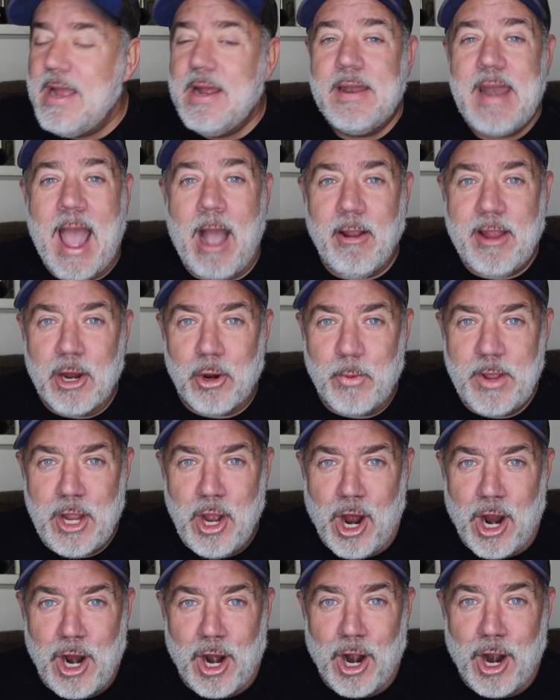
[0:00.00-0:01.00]
Now here we
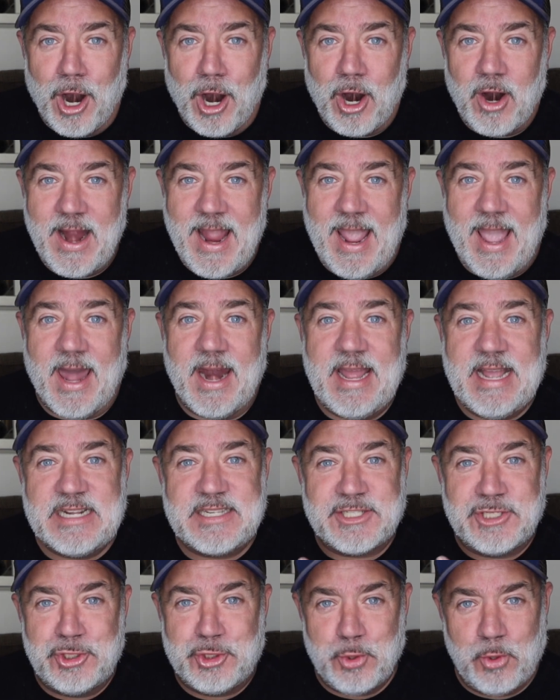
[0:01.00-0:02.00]
are, and
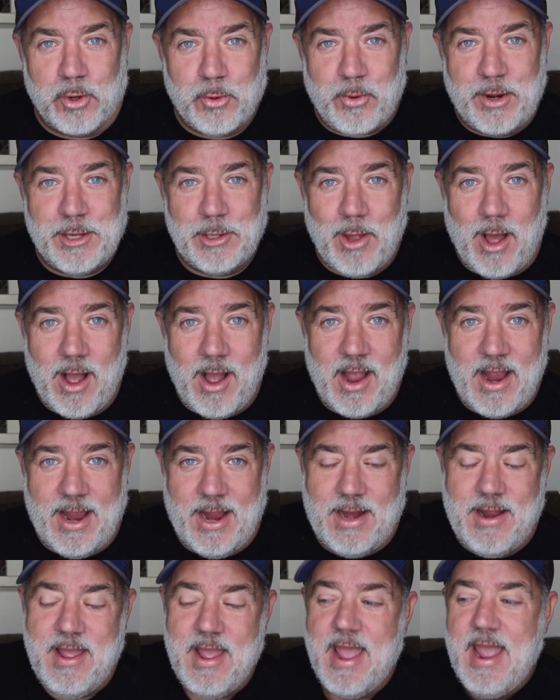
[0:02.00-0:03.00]
it's the jewelry
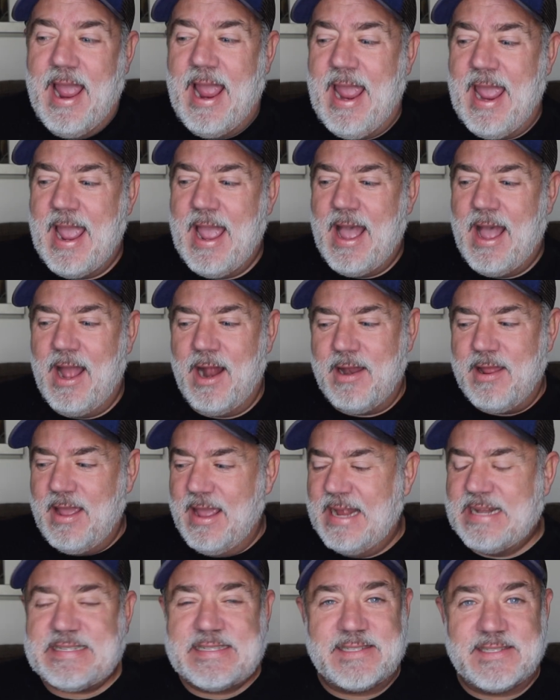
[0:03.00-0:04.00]
line, and
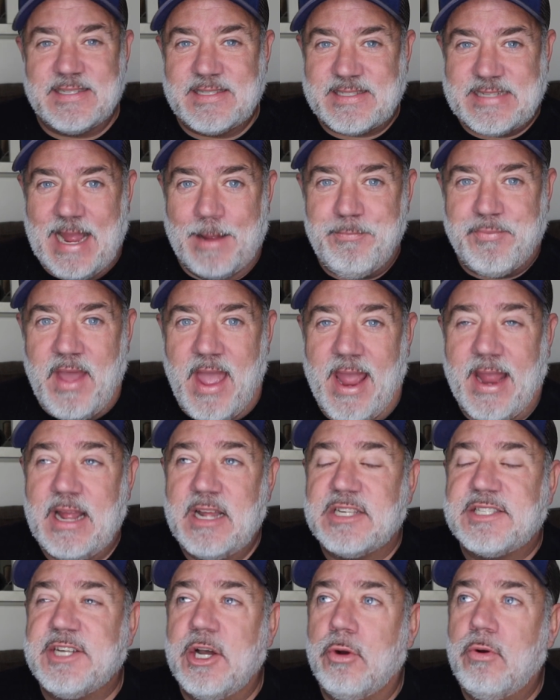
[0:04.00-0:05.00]
it's the same thing.
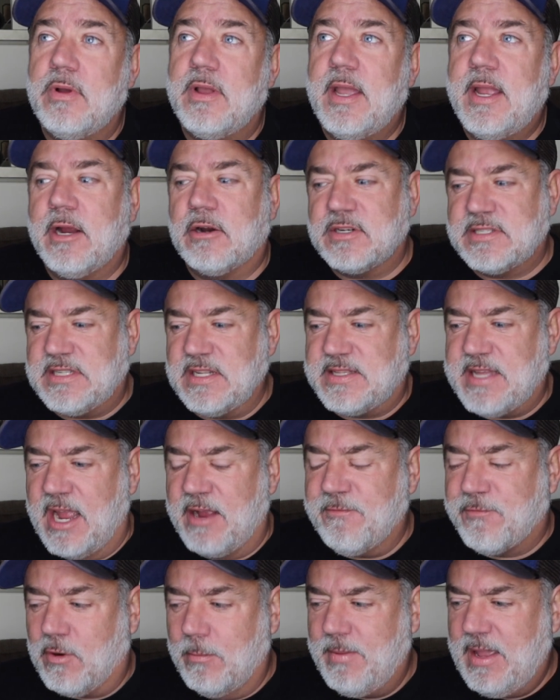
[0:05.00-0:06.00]
So here's the
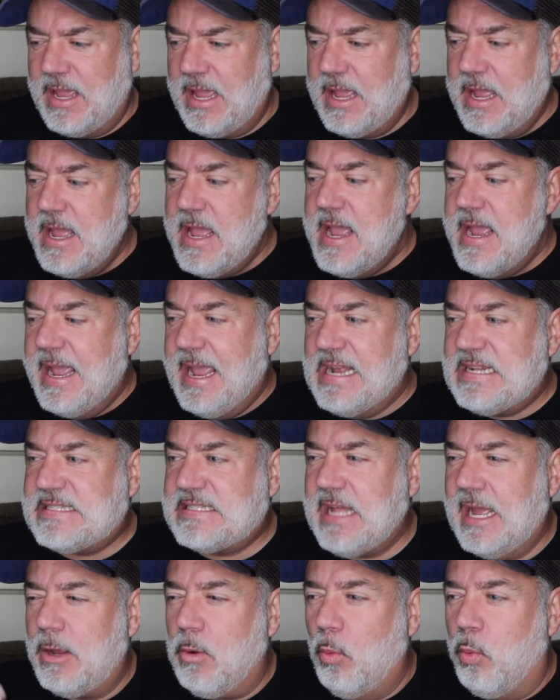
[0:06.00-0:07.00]
thing for me. It's
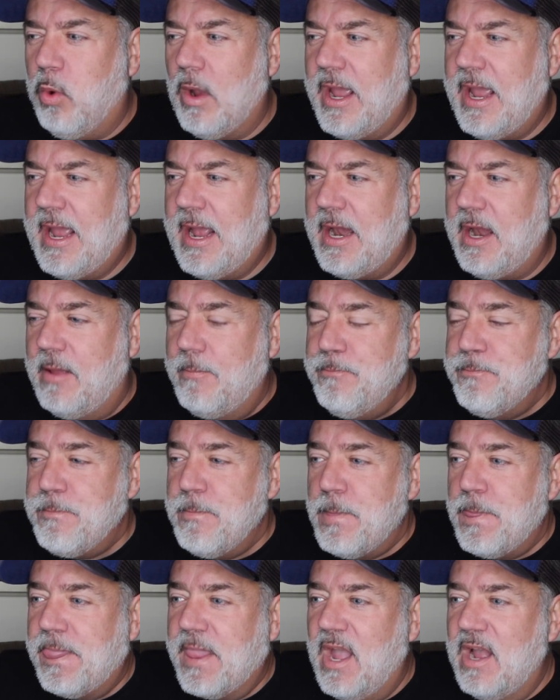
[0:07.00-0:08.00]
like when
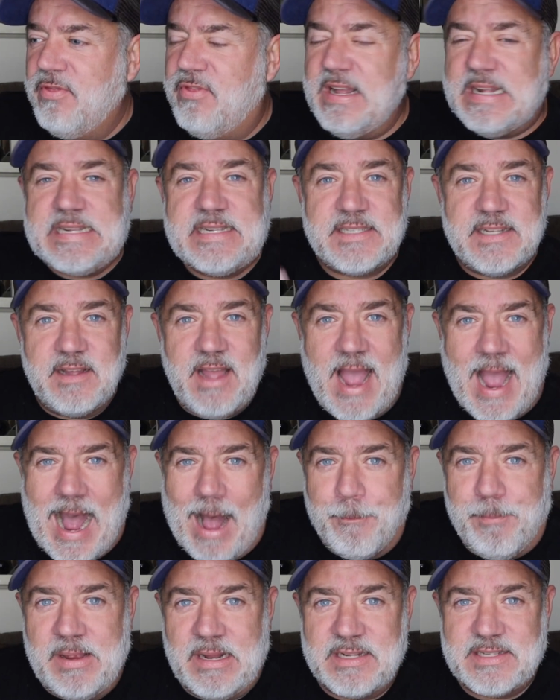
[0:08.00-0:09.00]
this
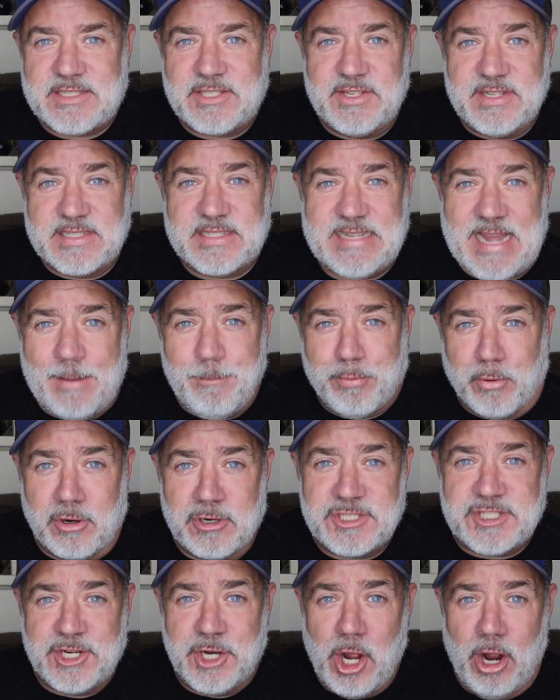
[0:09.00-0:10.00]
happens to the same
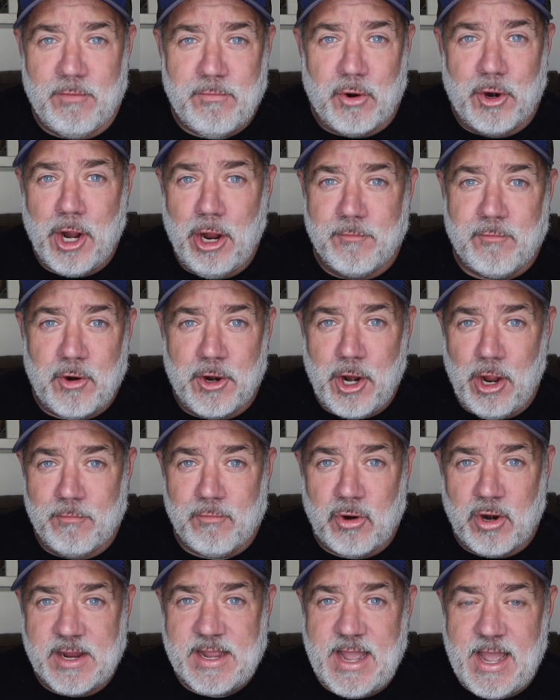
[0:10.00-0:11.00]
person over and over and
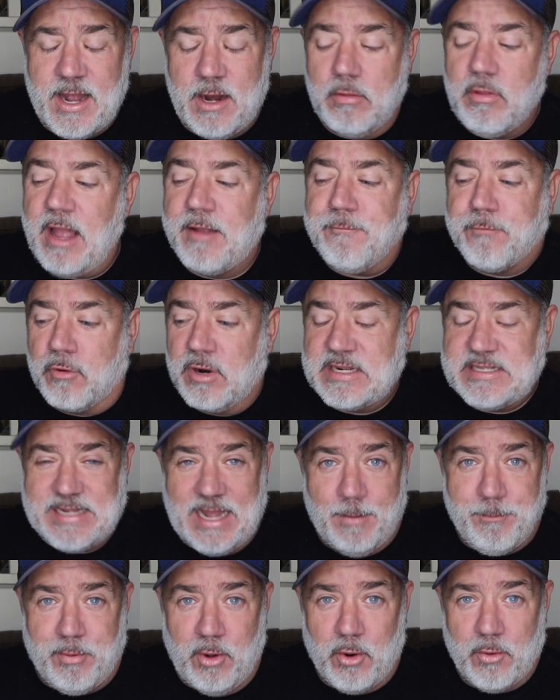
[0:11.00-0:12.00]
over again, like for
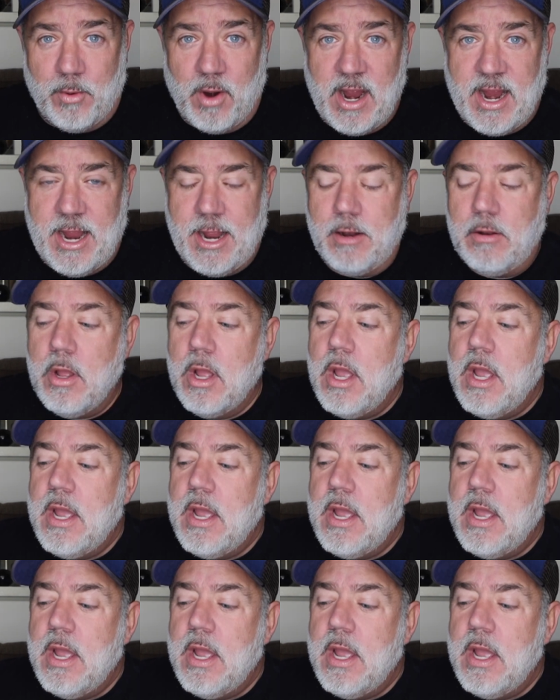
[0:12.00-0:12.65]
example, right?